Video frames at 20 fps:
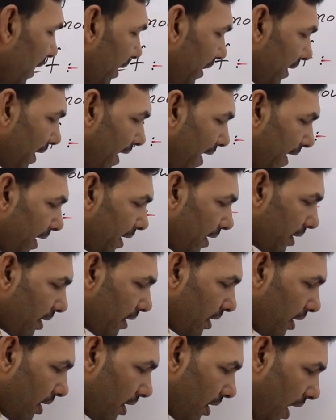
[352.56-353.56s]
written
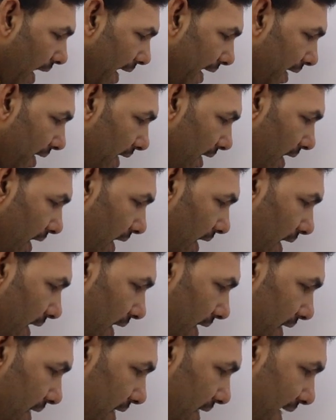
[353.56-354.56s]
like
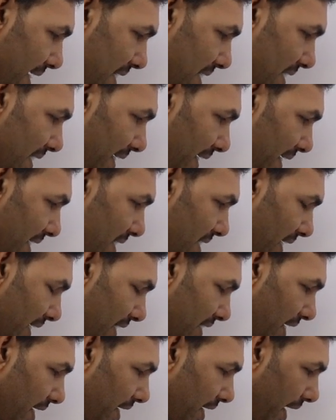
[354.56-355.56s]
S
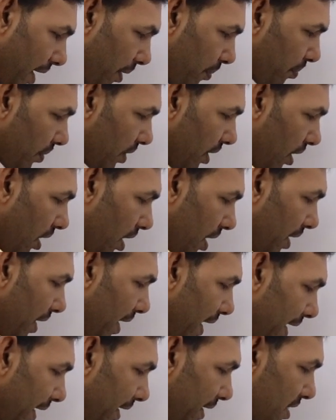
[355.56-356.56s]
intersection A or
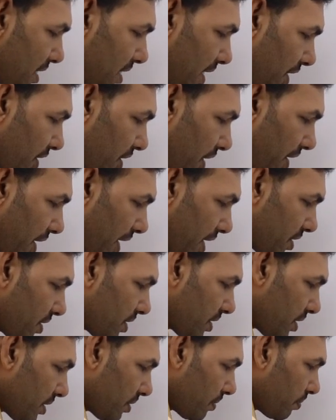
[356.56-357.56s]
A intersection
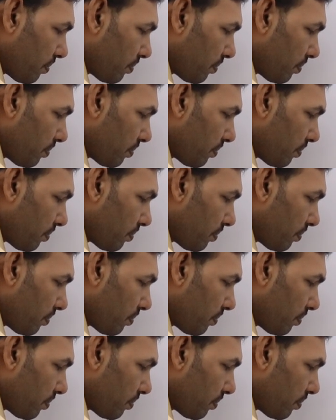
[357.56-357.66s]
S.